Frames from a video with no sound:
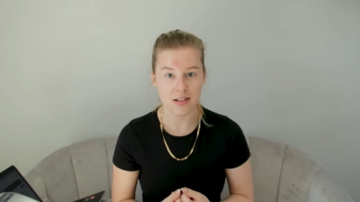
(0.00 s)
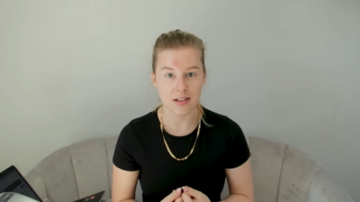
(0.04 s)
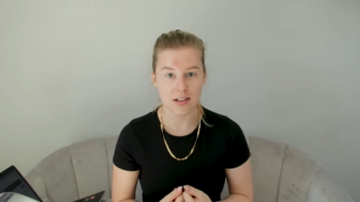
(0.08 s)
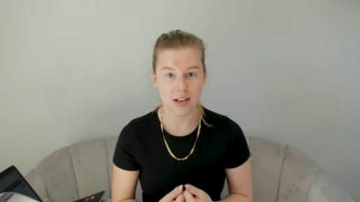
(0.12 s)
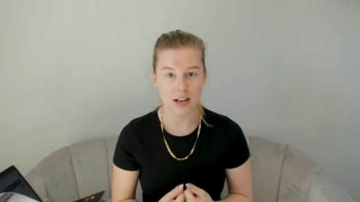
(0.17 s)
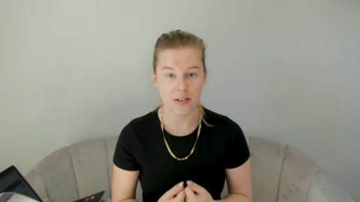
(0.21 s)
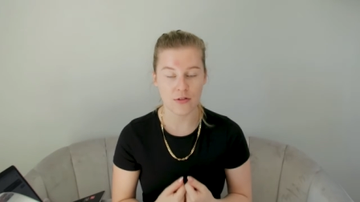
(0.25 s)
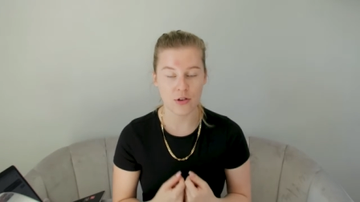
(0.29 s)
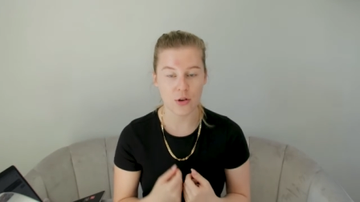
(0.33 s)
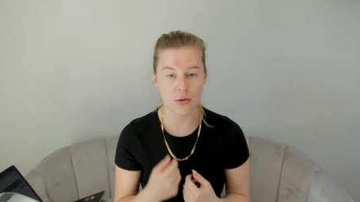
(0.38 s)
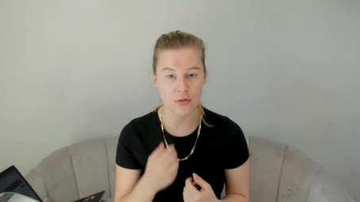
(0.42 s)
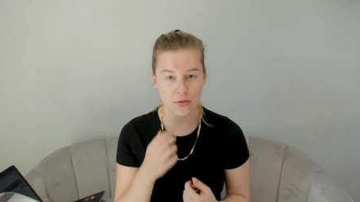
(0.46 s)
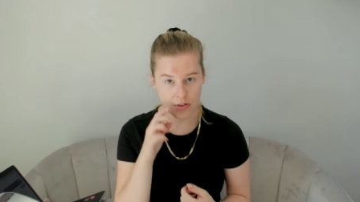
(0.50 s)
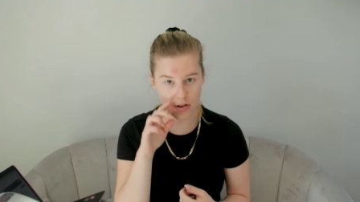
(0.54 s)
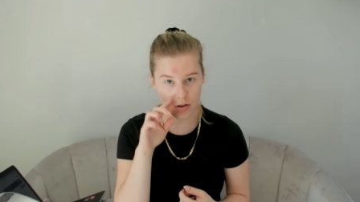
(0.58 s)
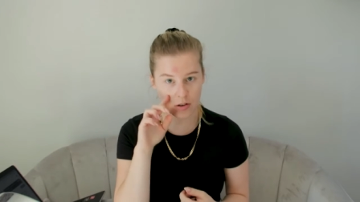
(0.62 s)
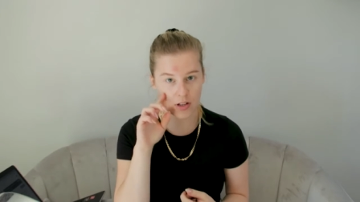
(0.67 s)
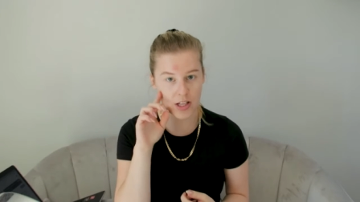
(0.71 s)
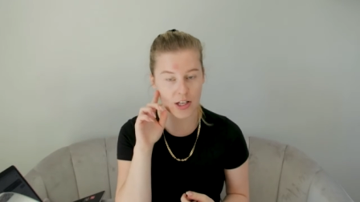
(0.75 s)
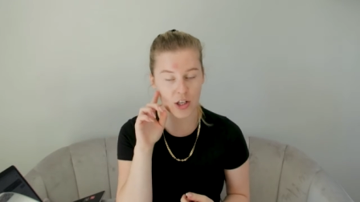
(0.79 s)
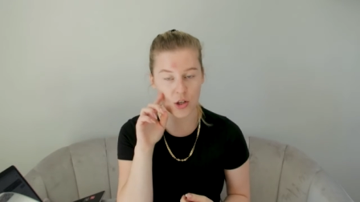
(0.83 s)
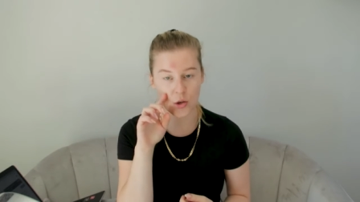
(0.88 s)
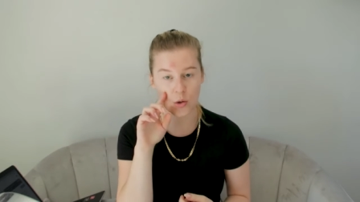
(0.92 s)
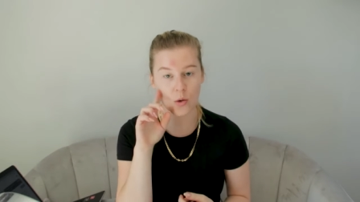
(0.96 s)
If you feel
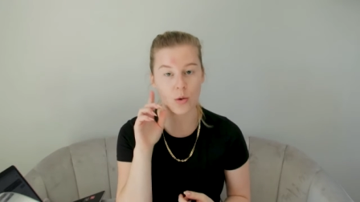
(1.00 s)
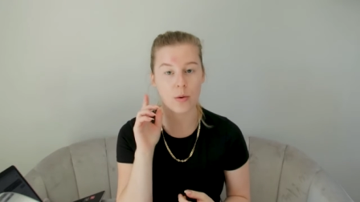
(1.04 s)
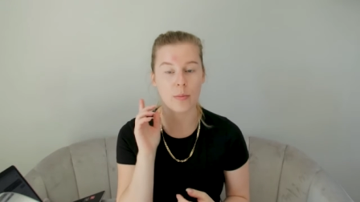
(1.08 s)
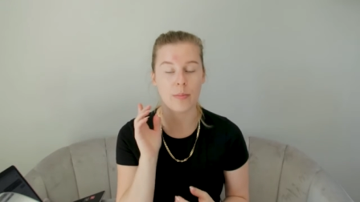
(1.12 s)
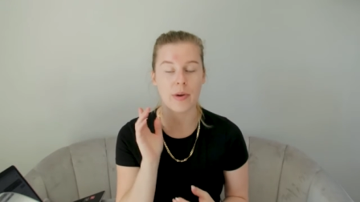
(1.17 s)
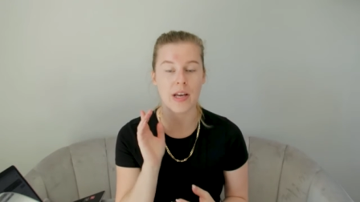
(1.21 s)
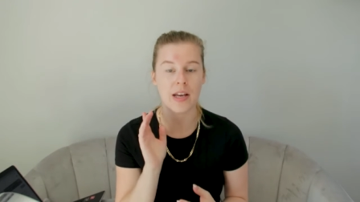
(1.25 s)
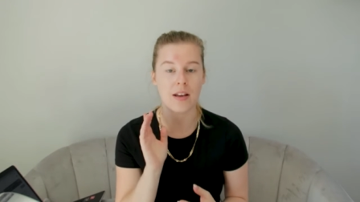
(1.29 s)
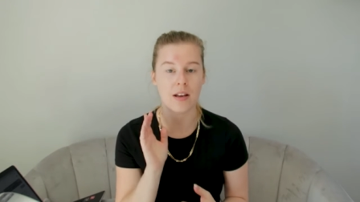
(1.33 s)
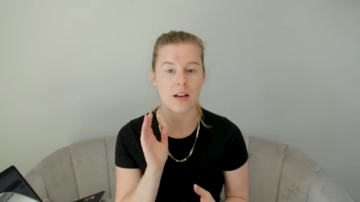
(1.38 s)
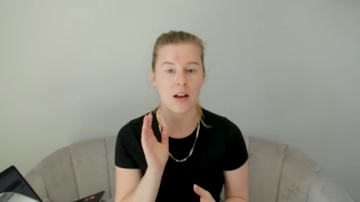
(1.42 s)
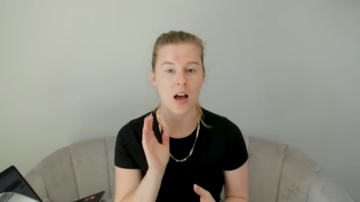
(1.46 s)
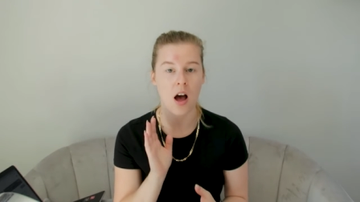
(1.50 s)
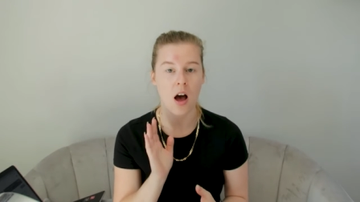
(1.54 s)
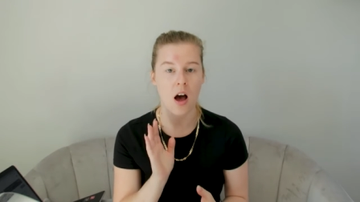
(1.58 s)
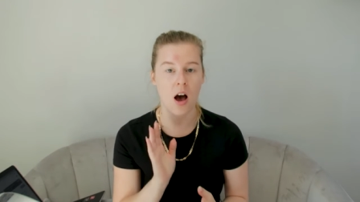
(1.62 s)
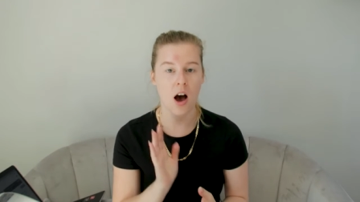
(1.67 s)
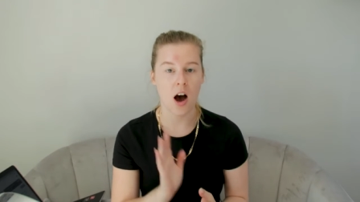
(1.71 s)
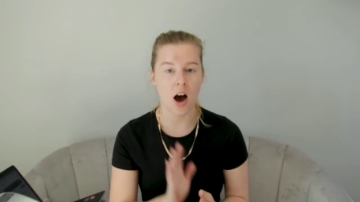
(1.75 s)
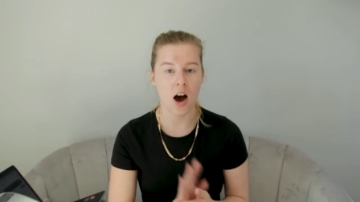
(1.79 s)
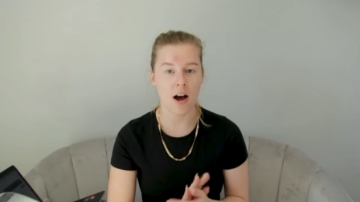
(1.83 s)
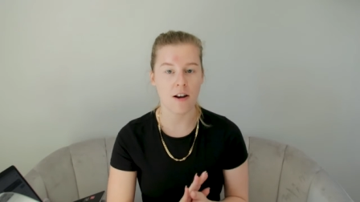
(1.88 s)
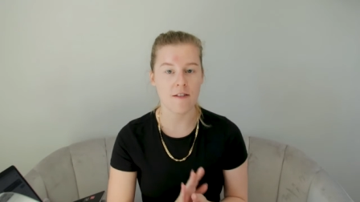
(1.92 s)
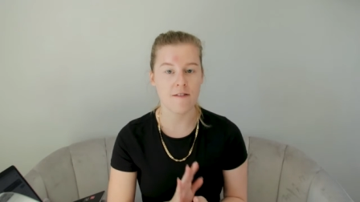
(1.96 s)
like you are being
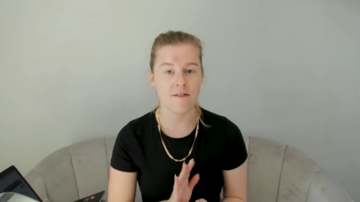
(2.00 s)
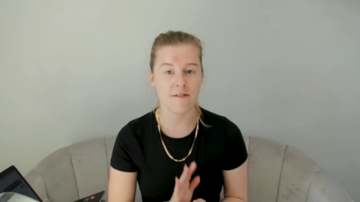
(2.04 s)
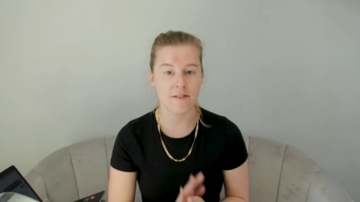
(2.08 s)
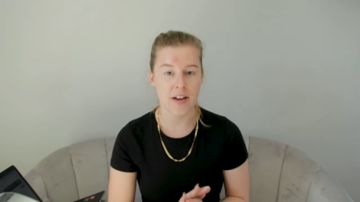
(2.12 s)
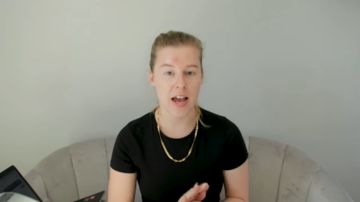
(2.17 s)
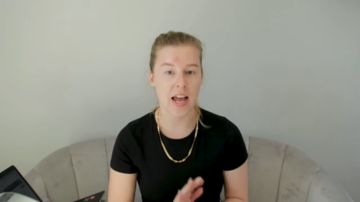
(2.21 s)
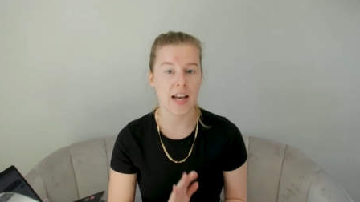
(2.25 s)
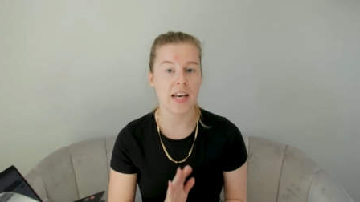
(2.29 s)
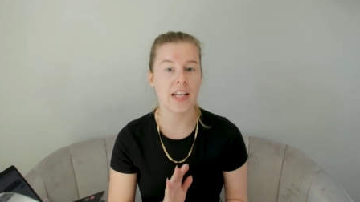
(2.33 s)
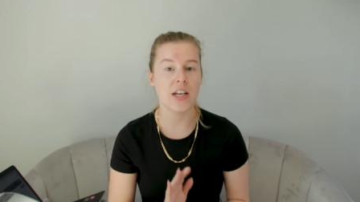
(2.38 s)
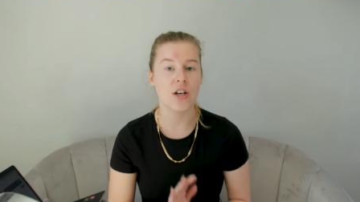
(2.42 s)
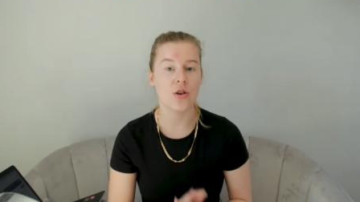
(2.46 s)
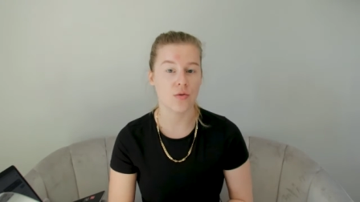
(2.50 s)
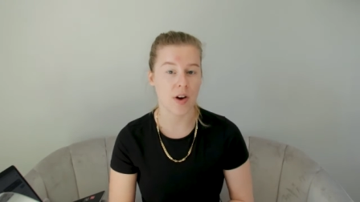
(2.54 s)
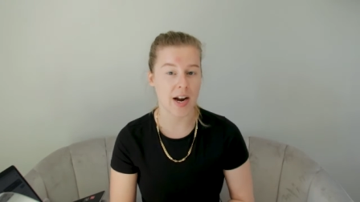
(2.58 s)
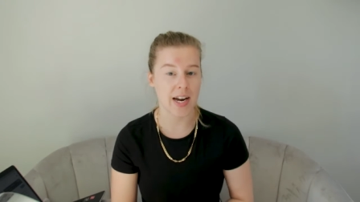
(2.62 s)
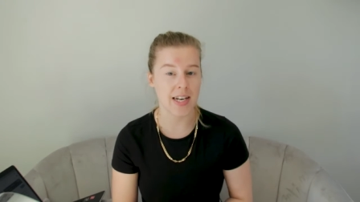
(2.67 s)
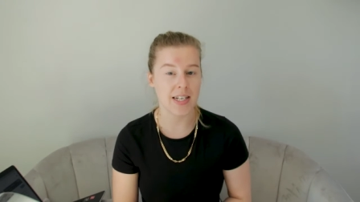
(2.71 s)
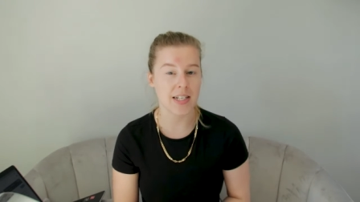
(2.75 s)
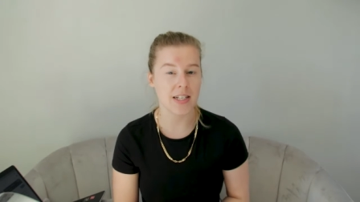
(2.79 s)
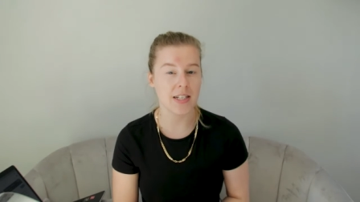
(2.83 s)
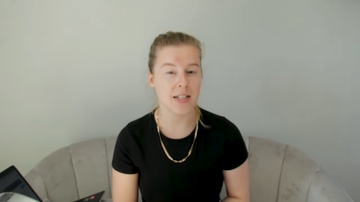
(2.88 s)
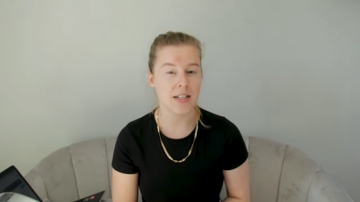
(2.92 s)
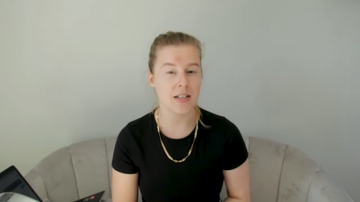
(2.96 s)
unfairly
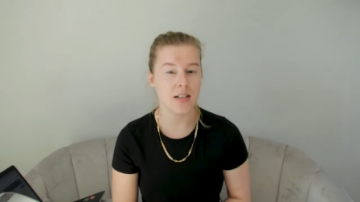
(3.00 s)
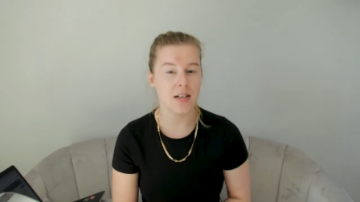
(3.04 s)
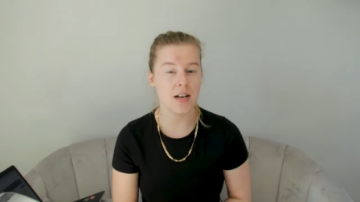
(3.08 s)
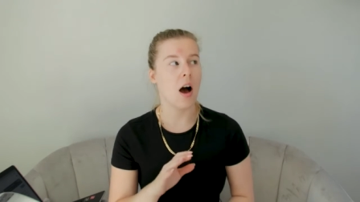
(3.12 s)
graded,